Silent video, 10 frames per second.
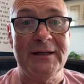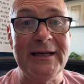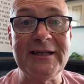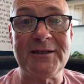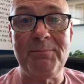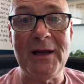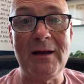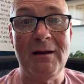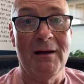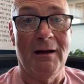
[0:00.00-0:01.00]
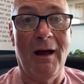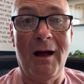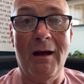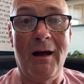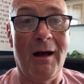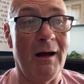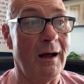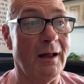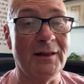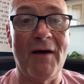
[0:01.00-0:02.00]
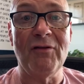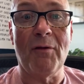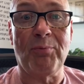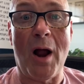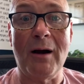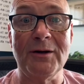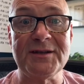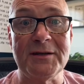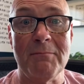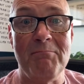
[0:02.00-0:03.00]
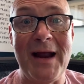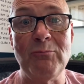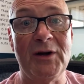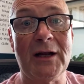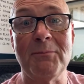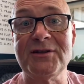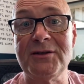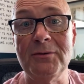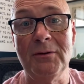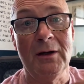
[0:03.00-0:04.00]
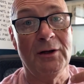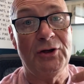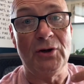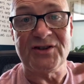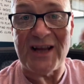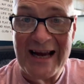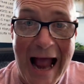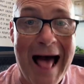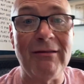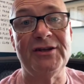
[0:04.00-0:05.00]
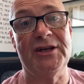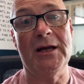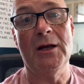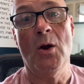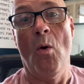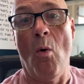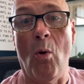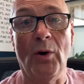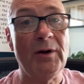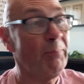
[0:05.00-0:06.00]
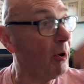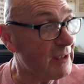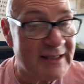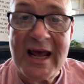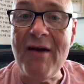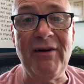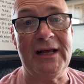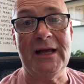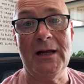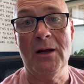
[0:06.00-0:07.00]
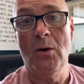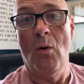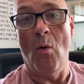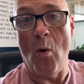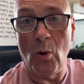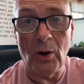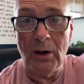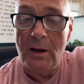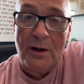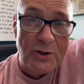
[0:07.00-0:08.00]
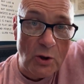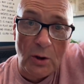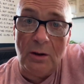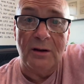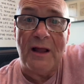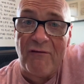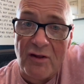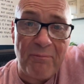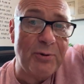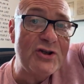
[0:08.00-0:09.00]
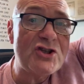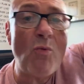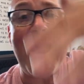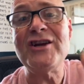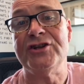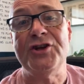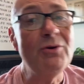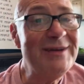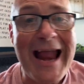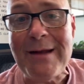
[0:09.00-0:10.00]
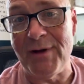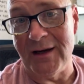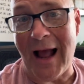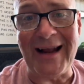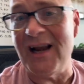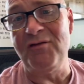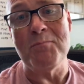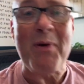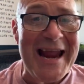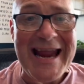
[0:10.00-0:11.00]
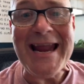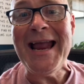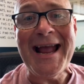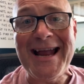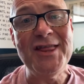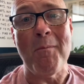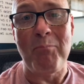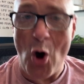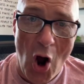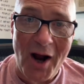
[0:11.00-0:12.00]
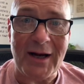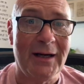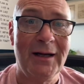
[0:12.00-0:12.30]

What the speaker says: needs to be a level of progress made when it comes to your psychology or your productivity or your level of persuasion. You name it. I got every P in the book